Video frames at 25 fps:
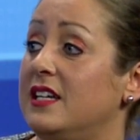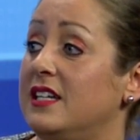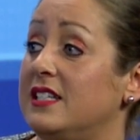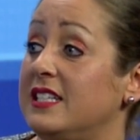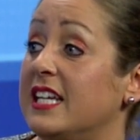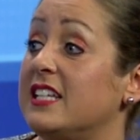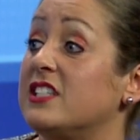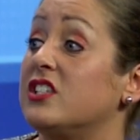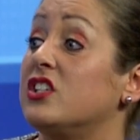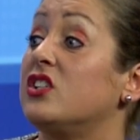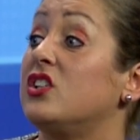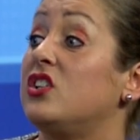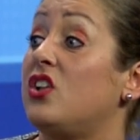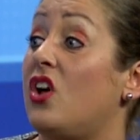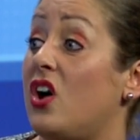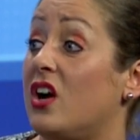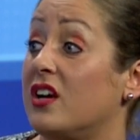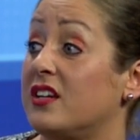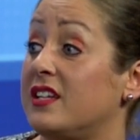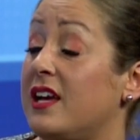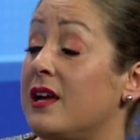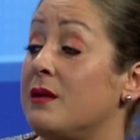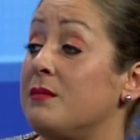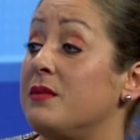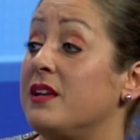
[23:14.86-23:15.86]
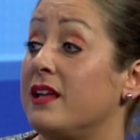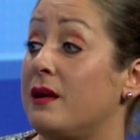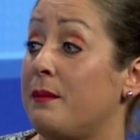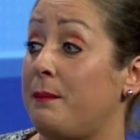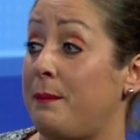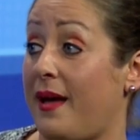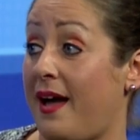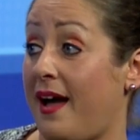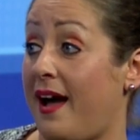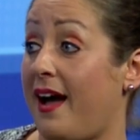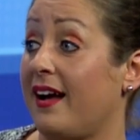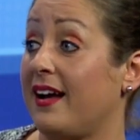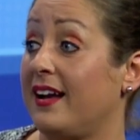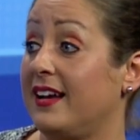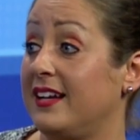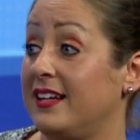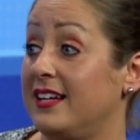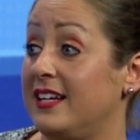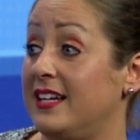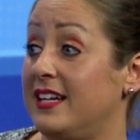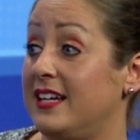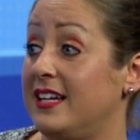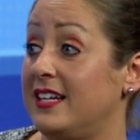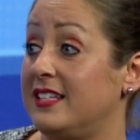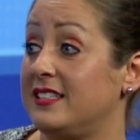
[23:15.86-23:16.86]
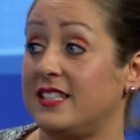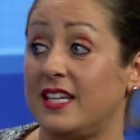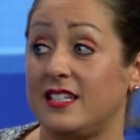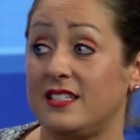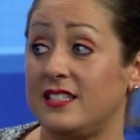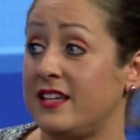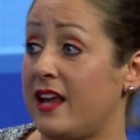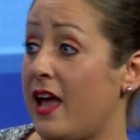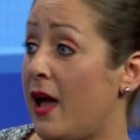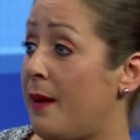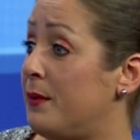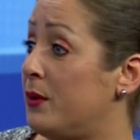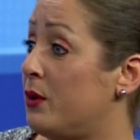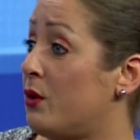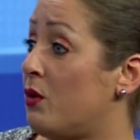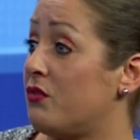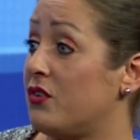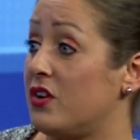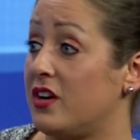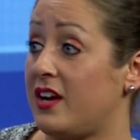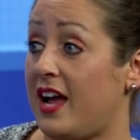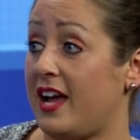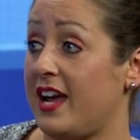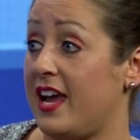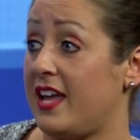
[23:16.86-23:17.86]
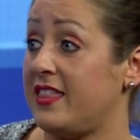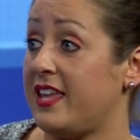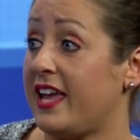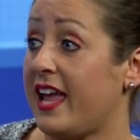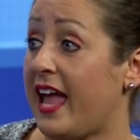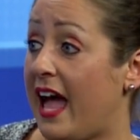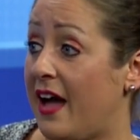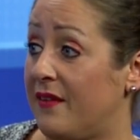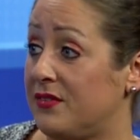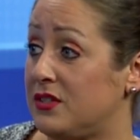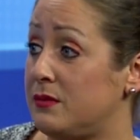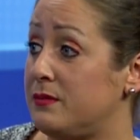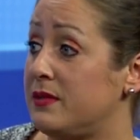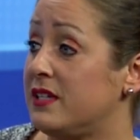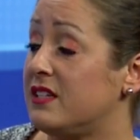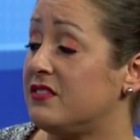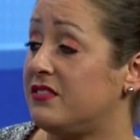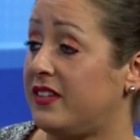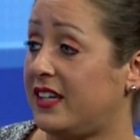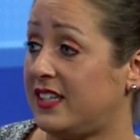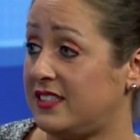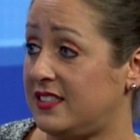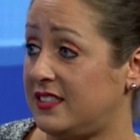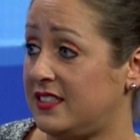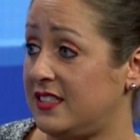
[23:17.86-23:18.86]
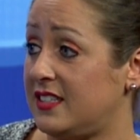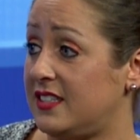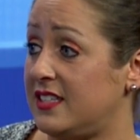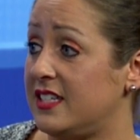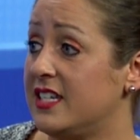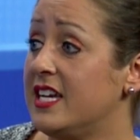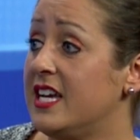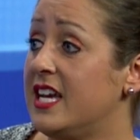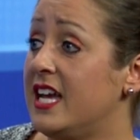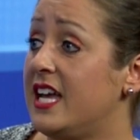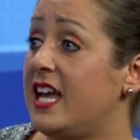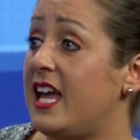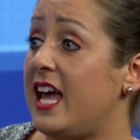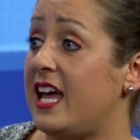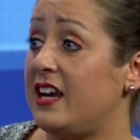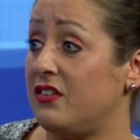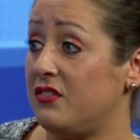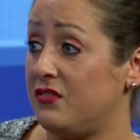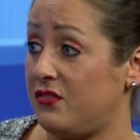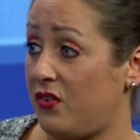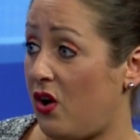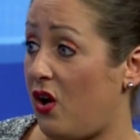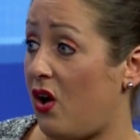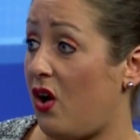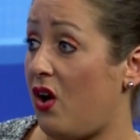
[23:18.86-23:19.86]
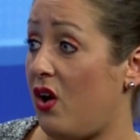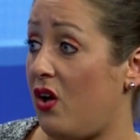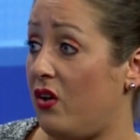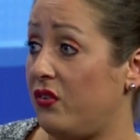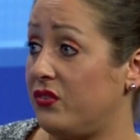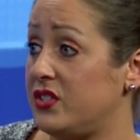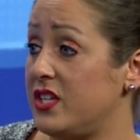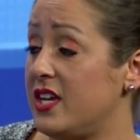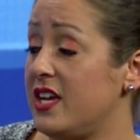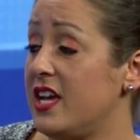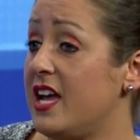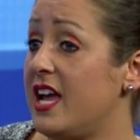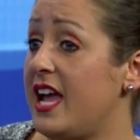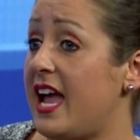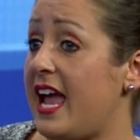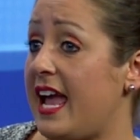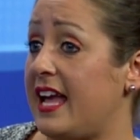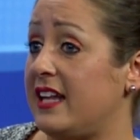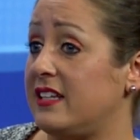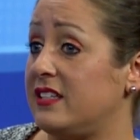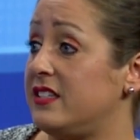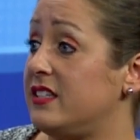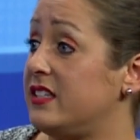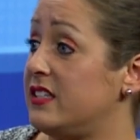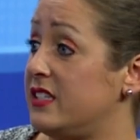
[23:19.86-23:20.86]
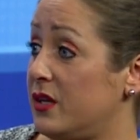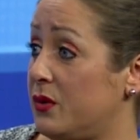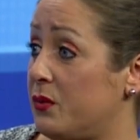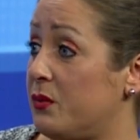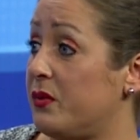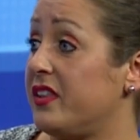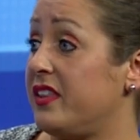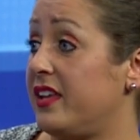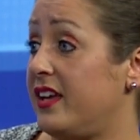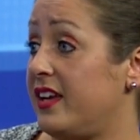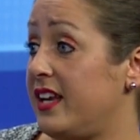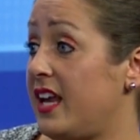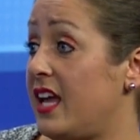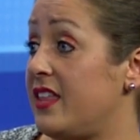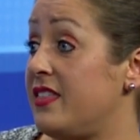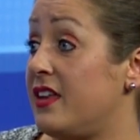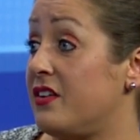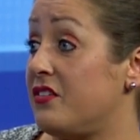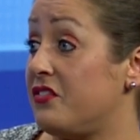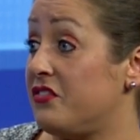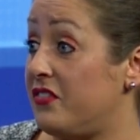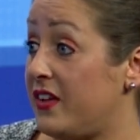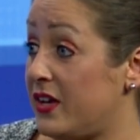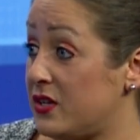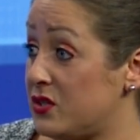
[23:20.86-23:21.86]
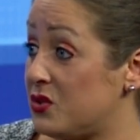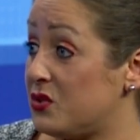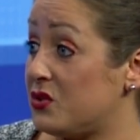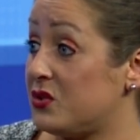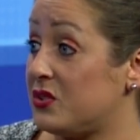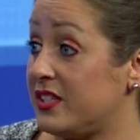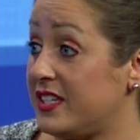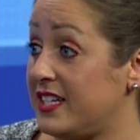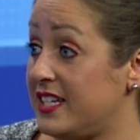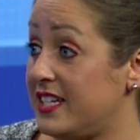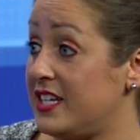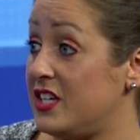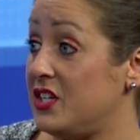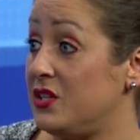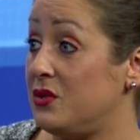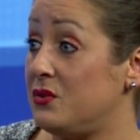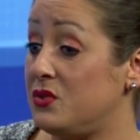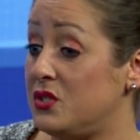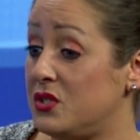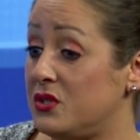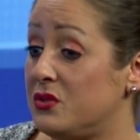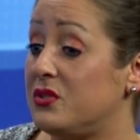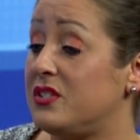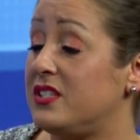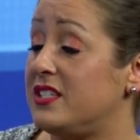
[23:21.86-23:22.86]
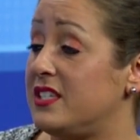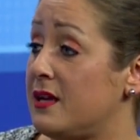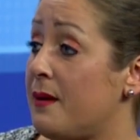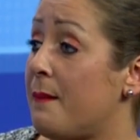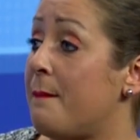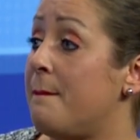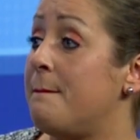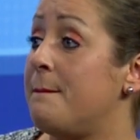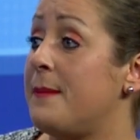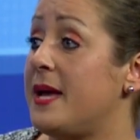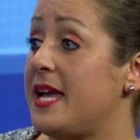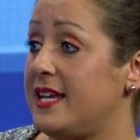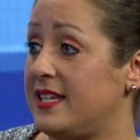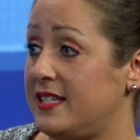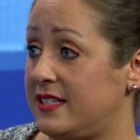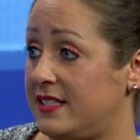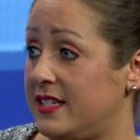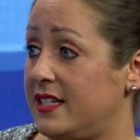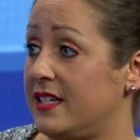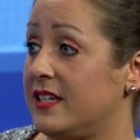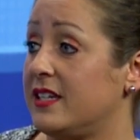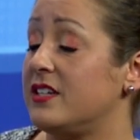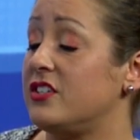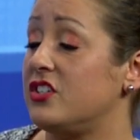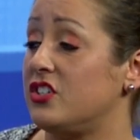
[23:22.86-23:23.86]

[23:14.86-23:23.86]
it takes a long time to get it back. It doesn't happen overnight and they have to be invested and involved and stick with it and then eventually you do see amazing